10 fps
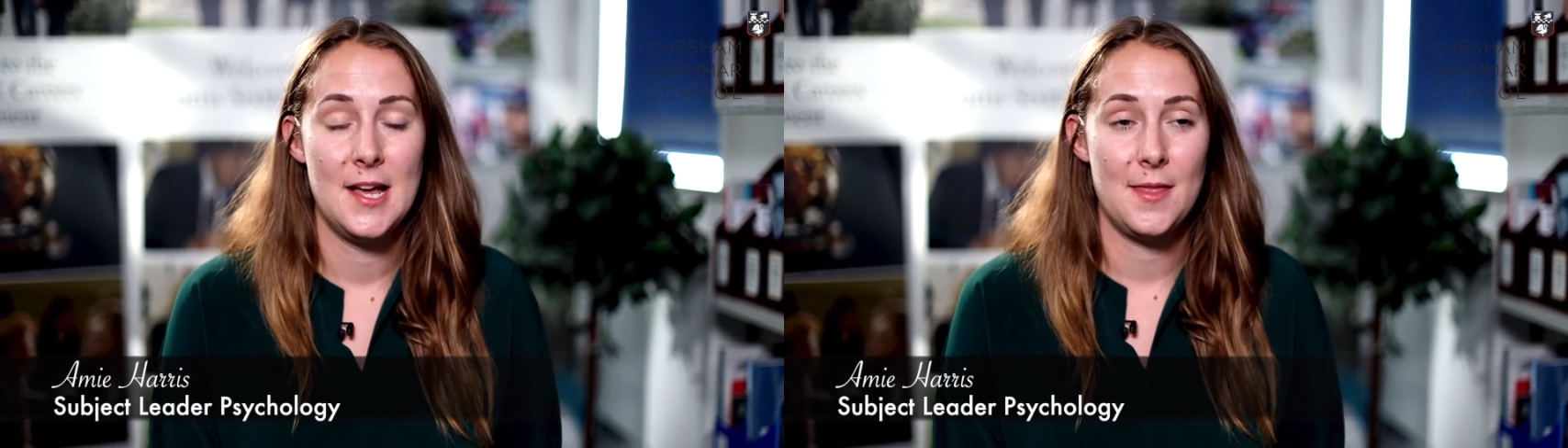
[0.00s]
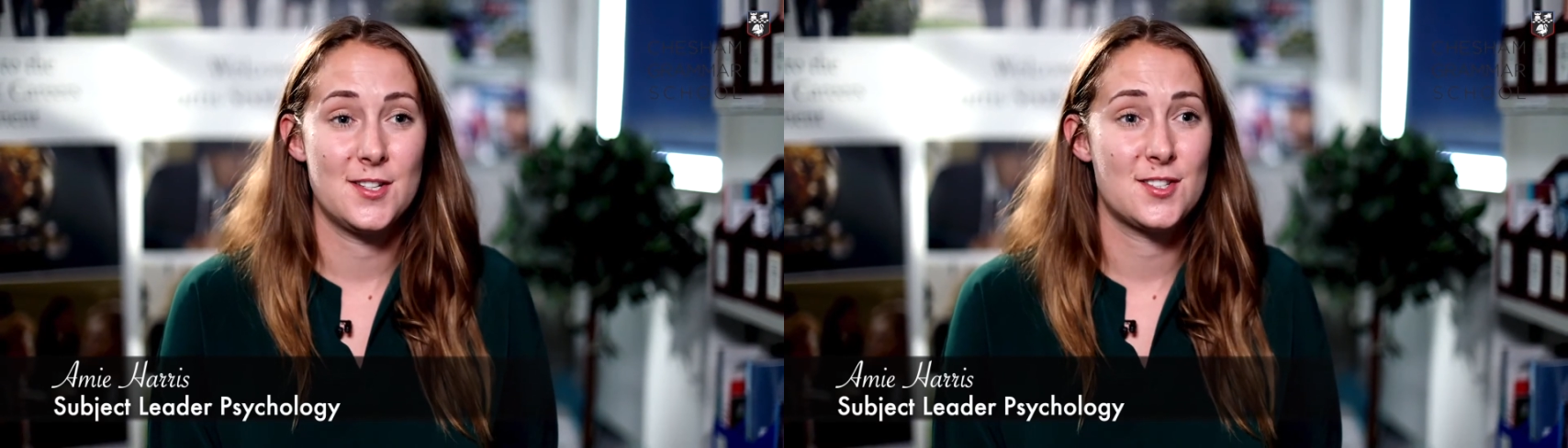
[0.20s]

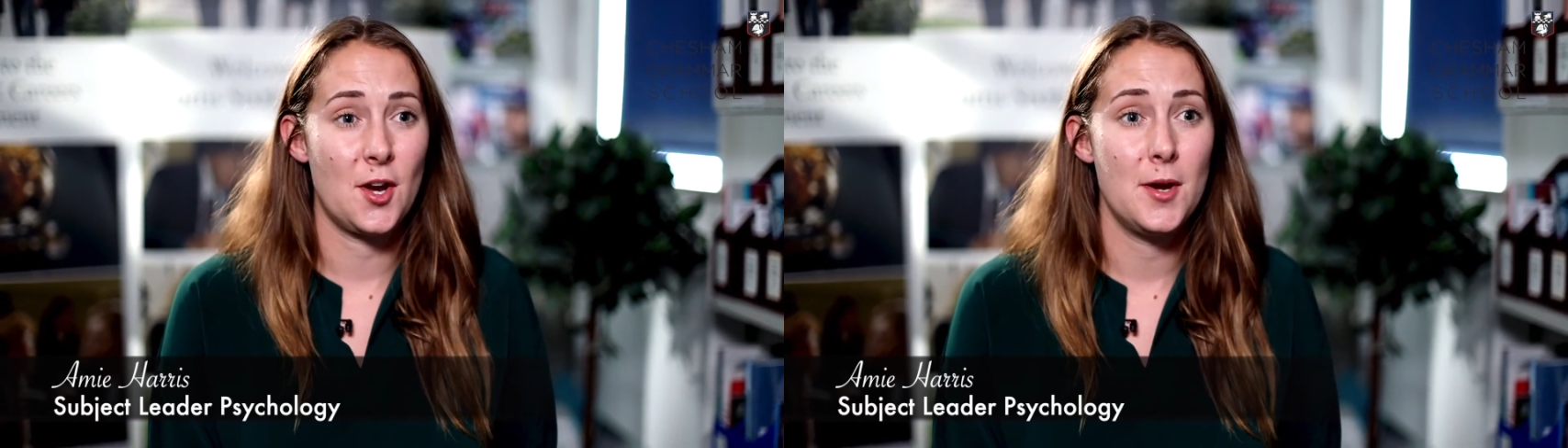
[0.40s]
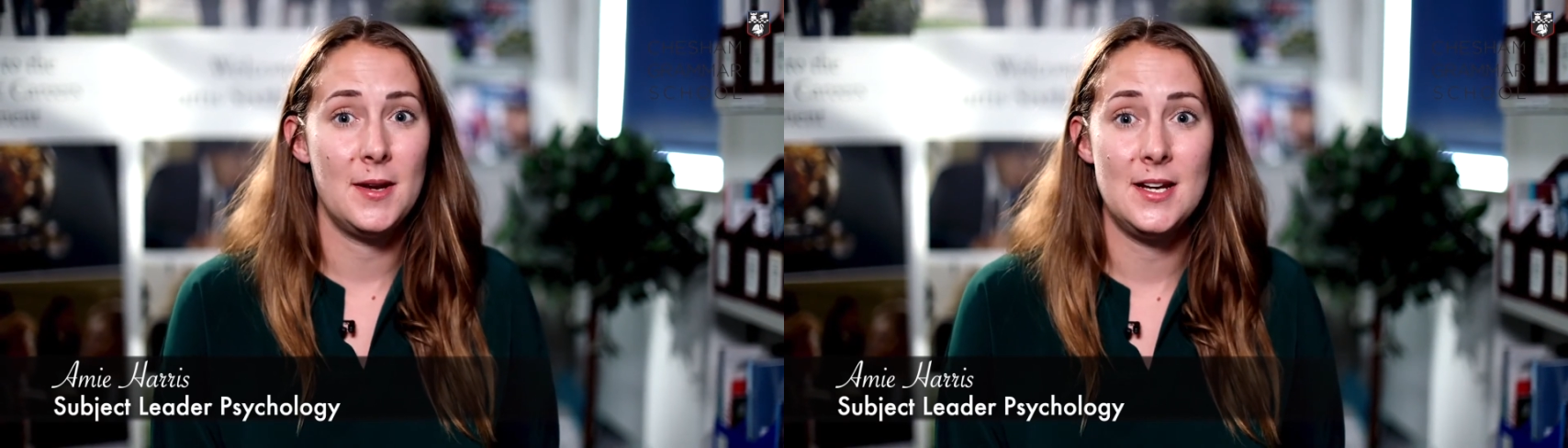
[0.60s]
There's
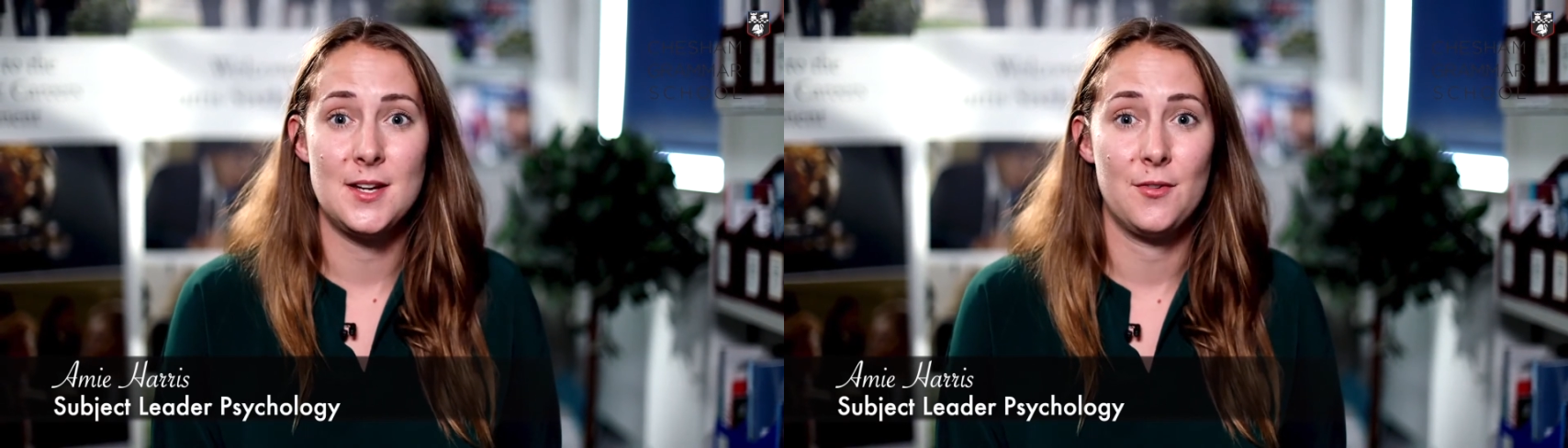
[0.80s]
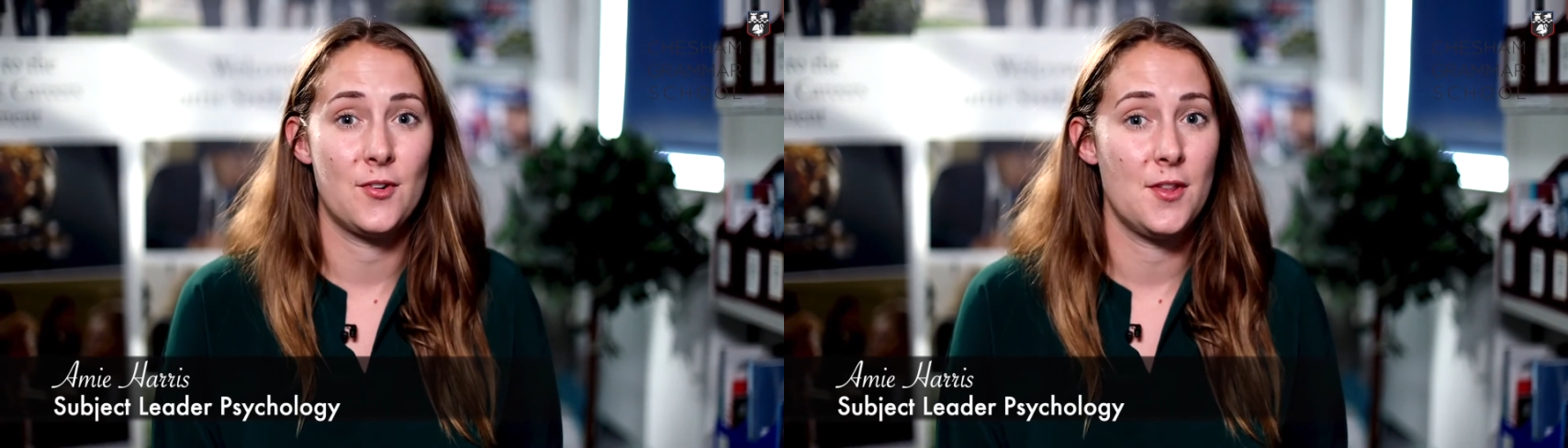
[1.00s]
so many
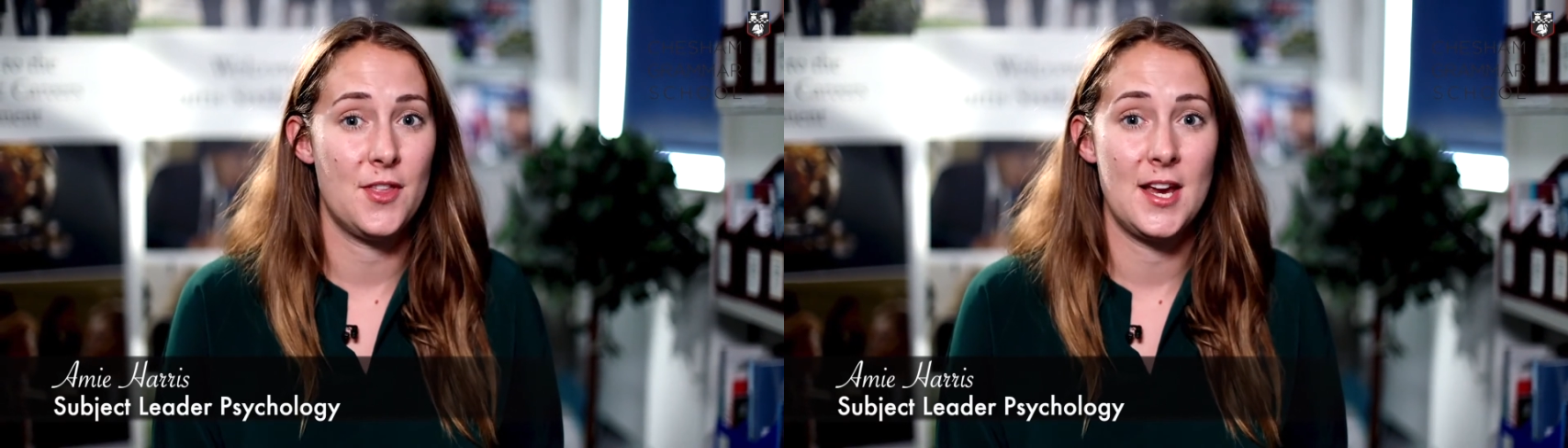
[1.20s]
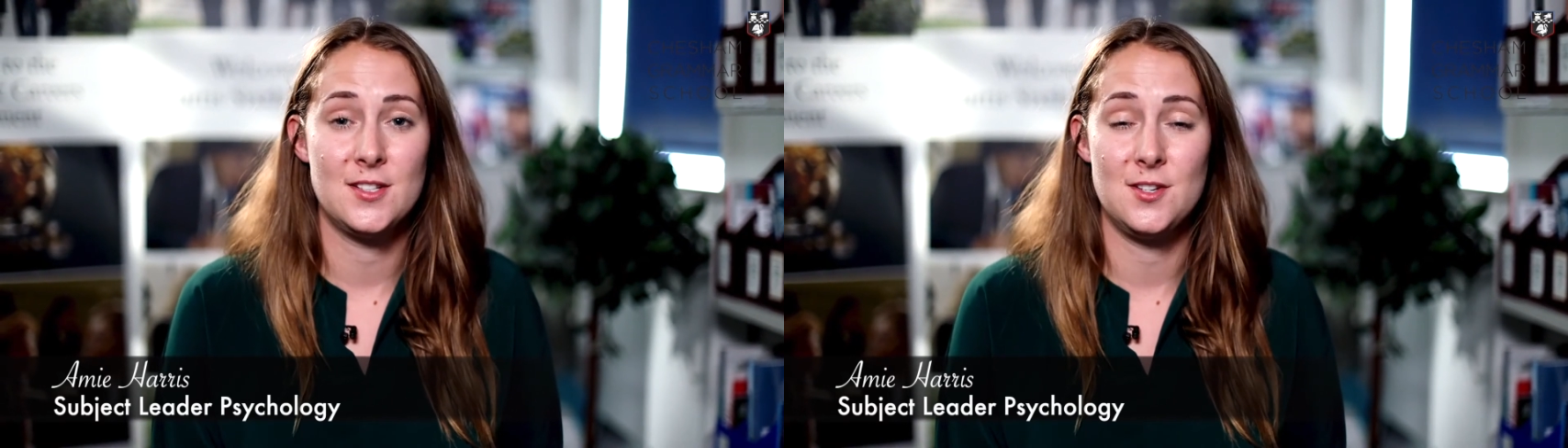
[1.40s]
different
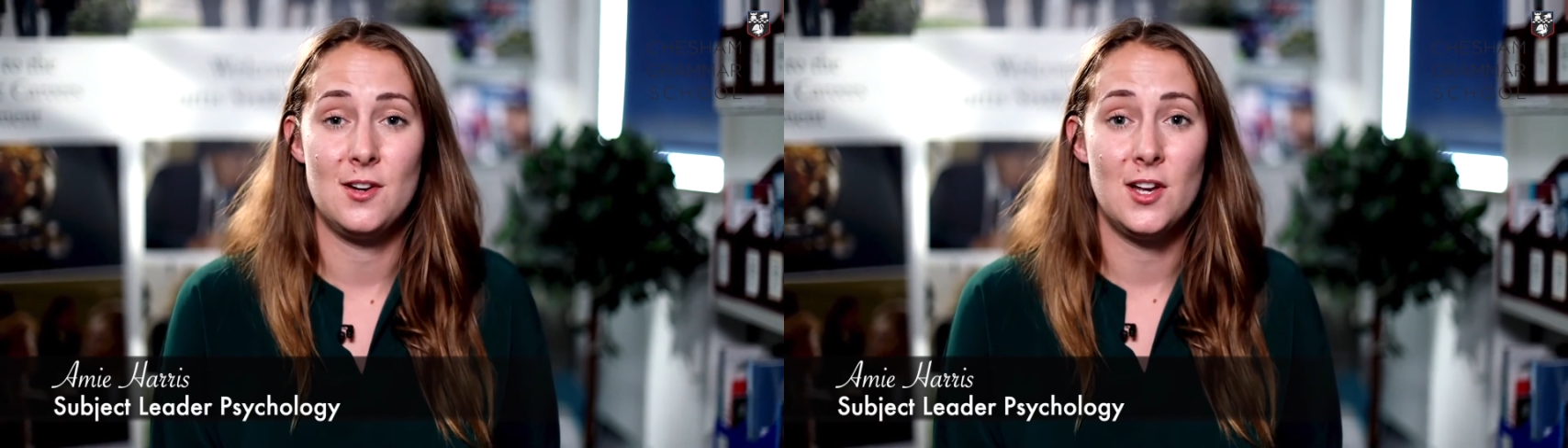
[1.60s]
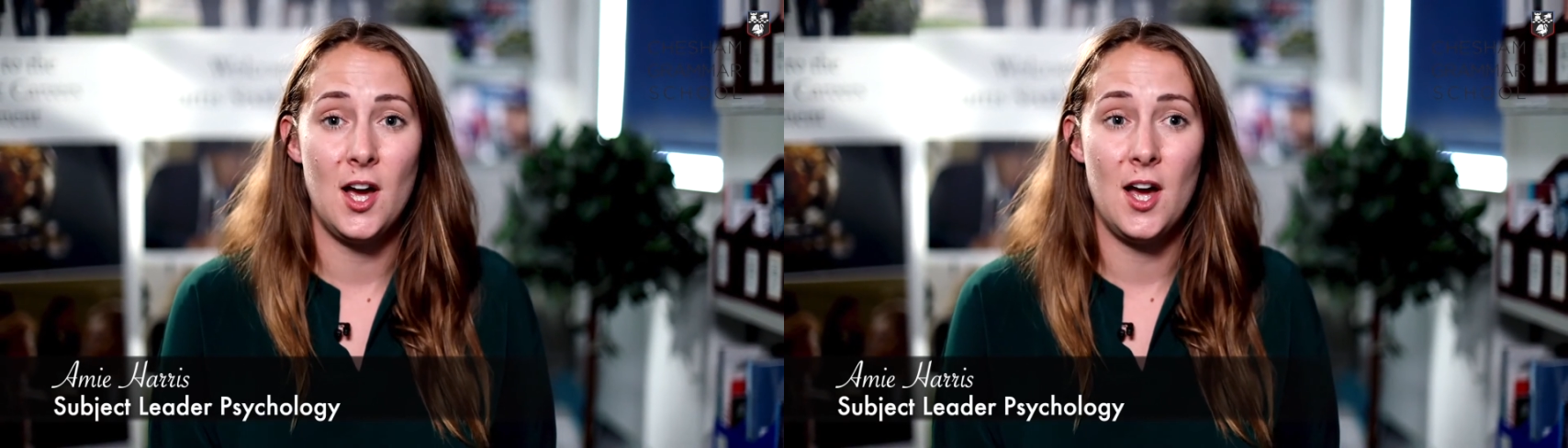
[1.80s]
things you
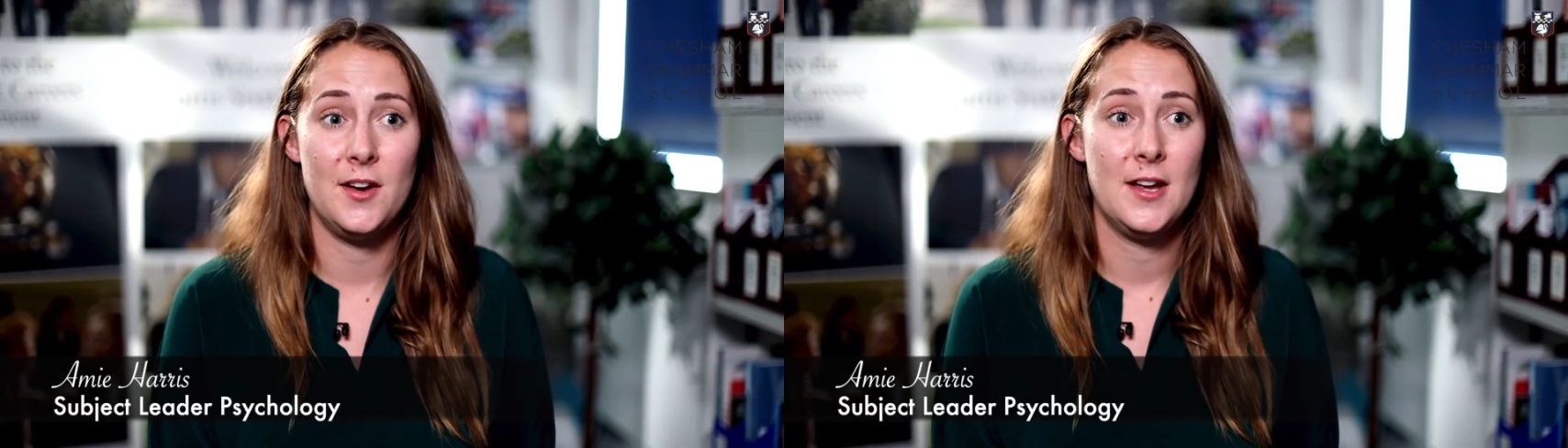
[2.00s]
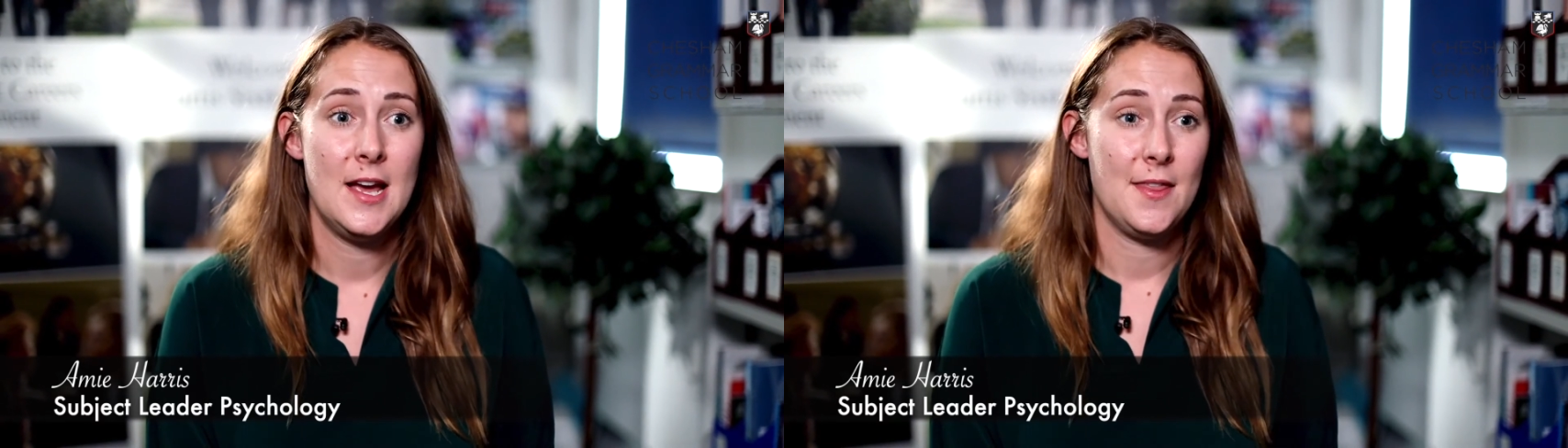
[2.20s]
learn.